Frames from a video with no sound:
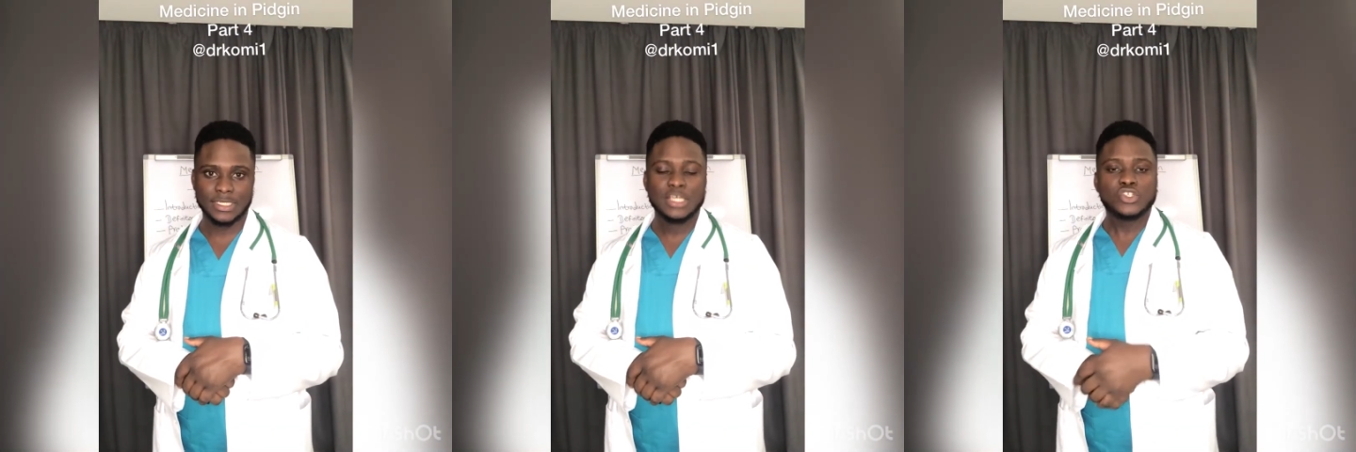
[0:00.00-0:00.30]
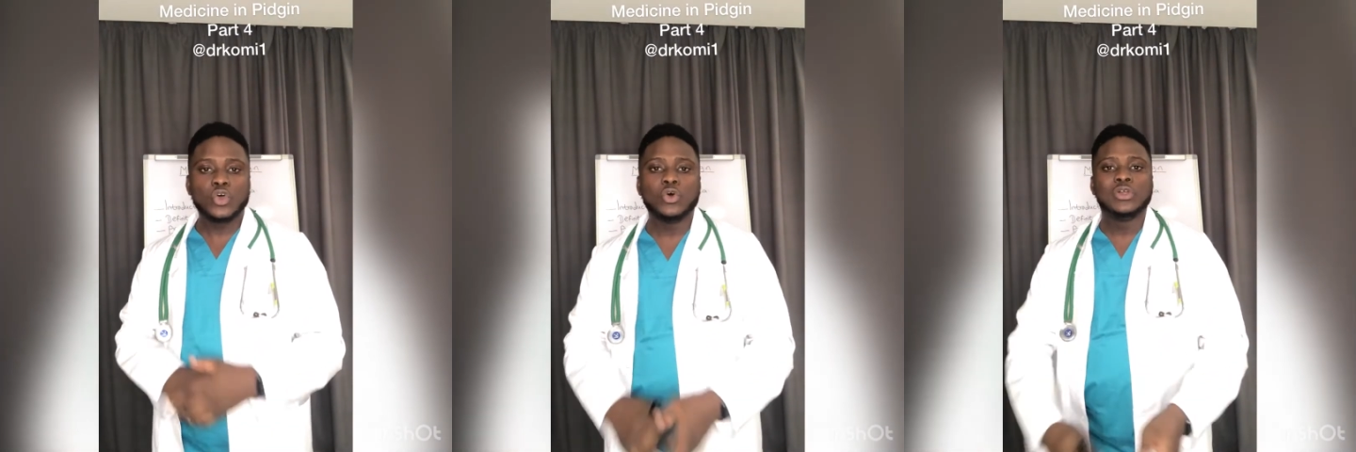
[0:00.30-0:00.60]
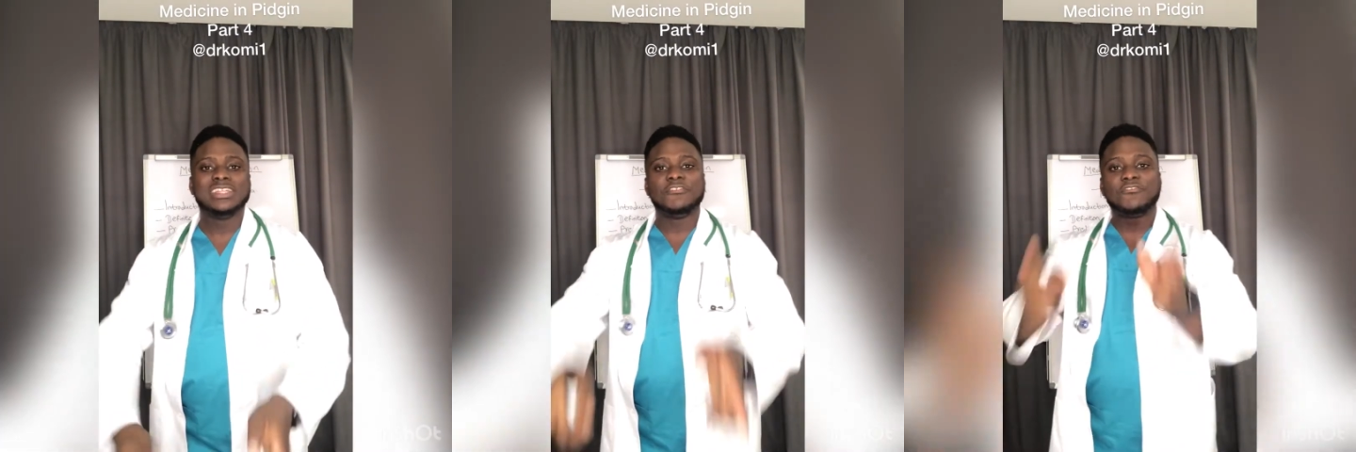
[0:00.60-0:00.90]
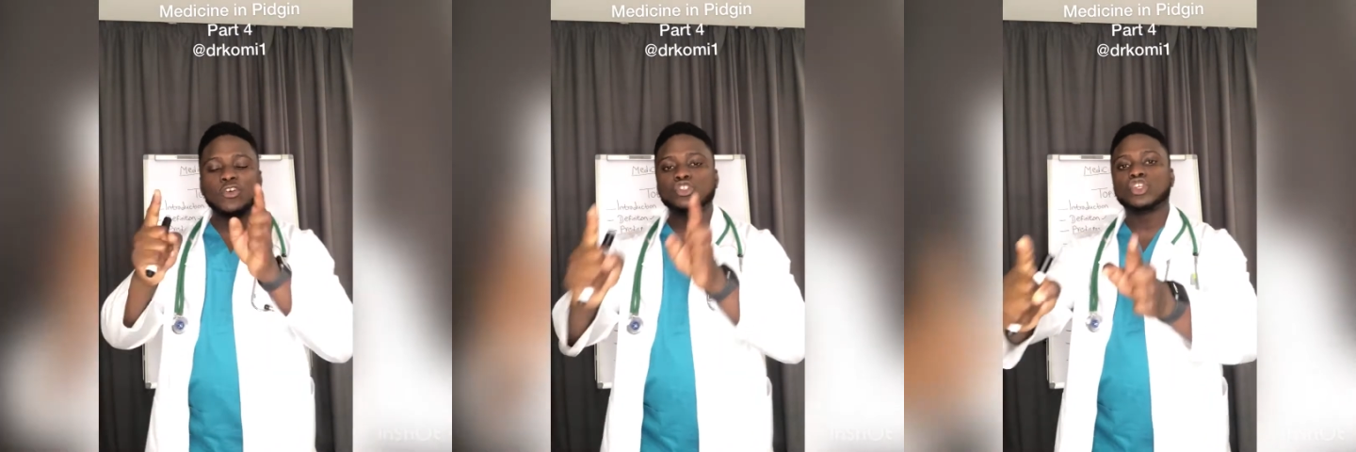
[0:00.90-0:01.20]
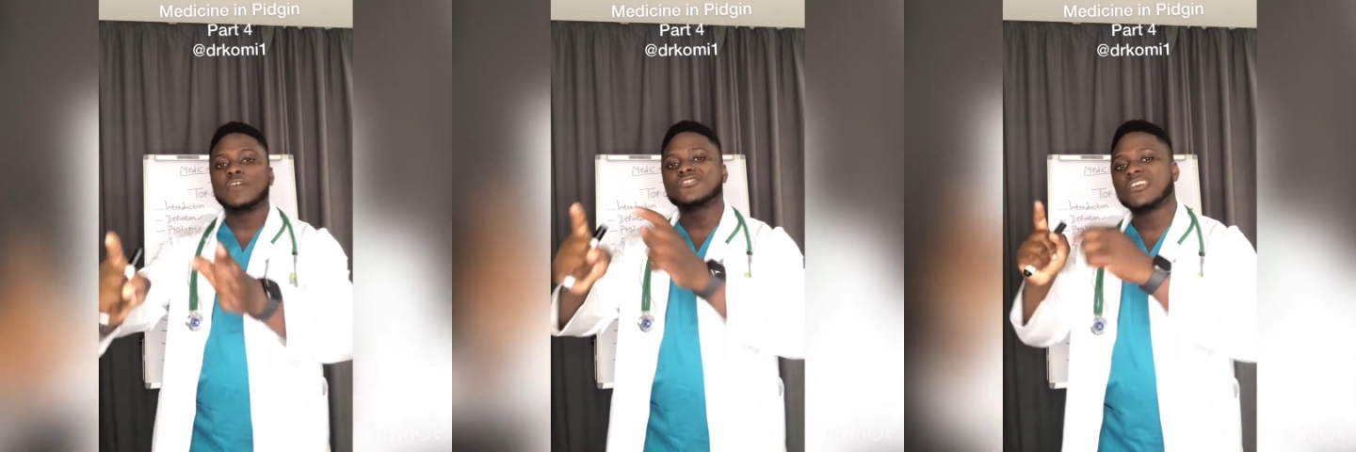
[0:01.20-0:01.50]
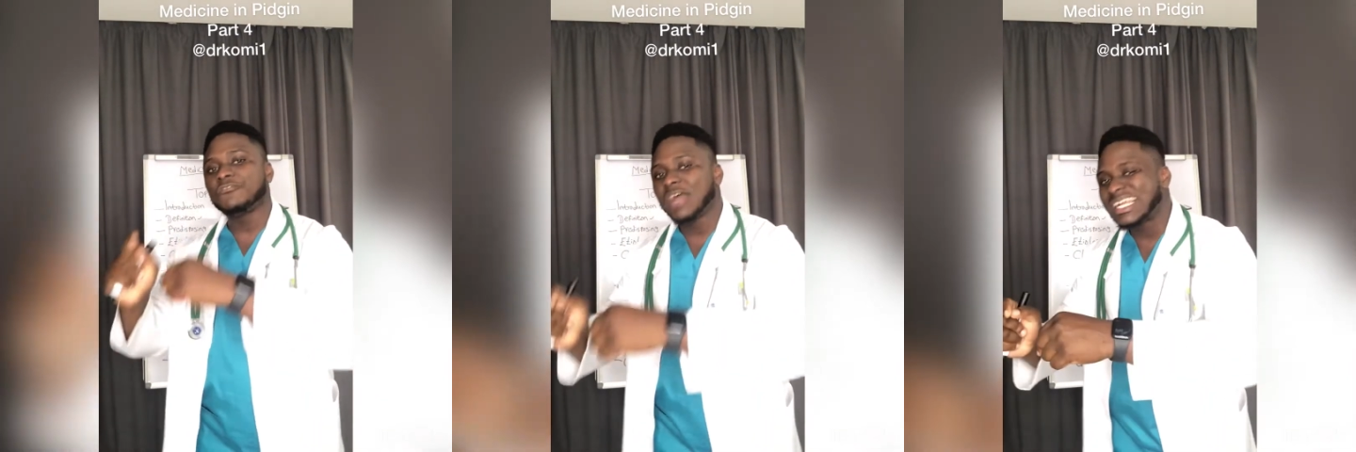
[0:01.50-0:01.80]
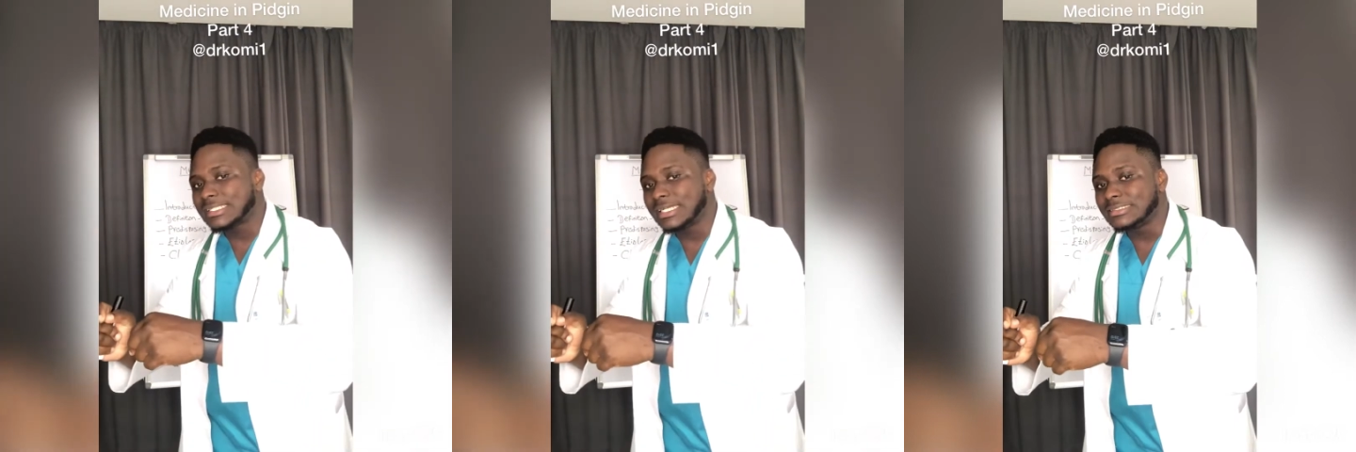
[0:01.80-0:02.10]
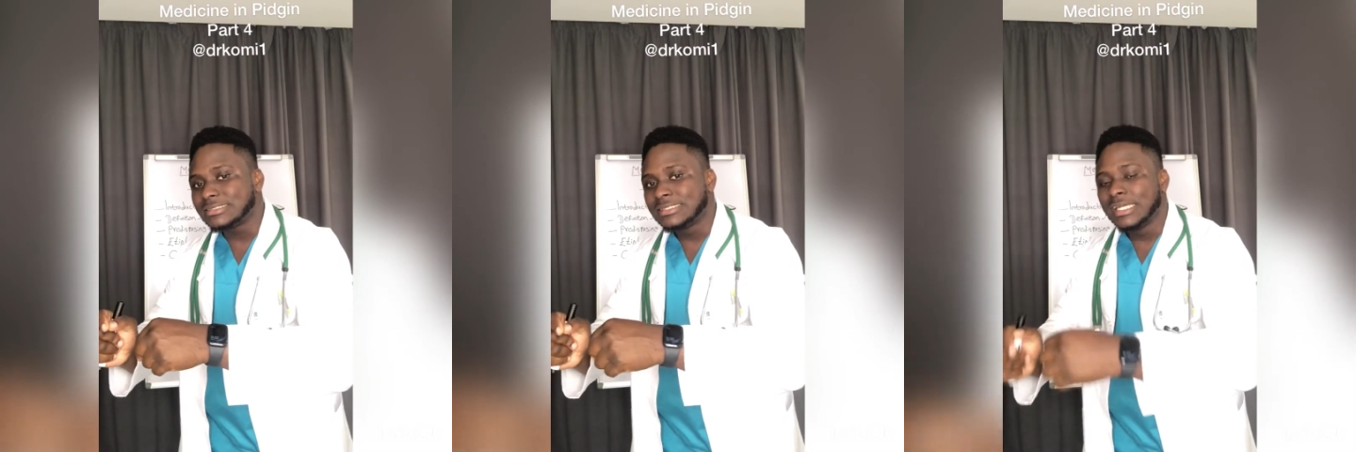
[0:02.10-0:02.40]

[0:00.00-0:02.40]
So the function of surfactant